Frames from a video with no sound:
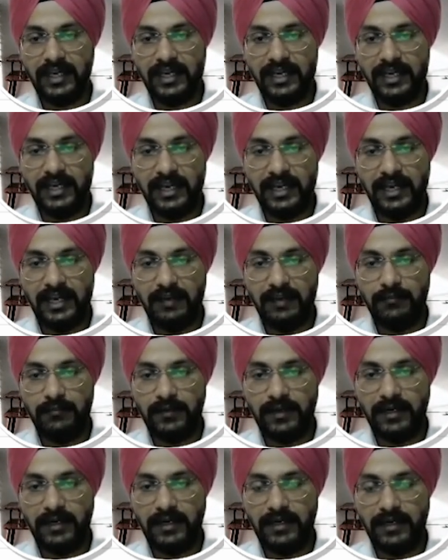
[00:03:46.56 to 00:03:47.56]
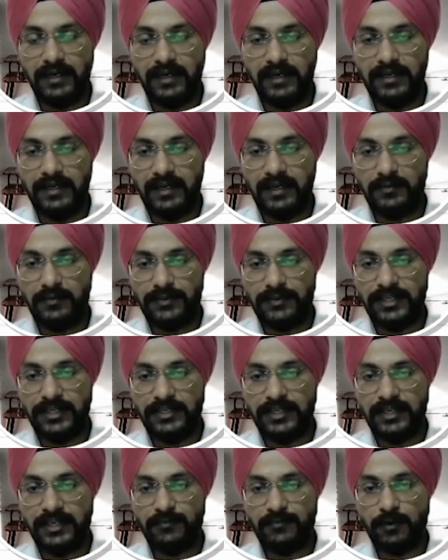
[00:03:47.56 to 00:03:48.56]
I am now
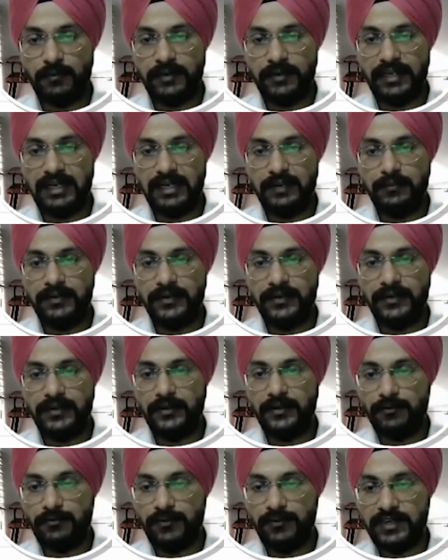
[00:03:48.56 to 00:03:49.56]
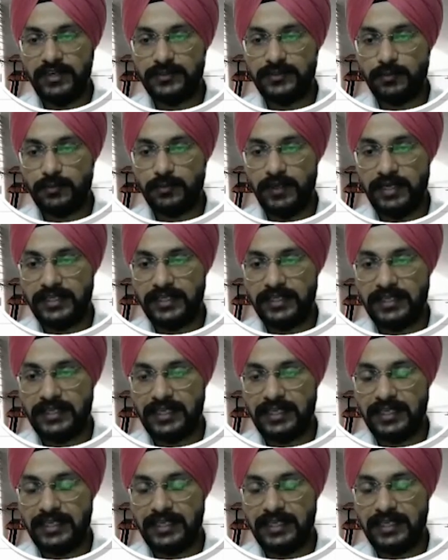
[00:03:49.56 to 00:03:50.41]
changing from to fixed width.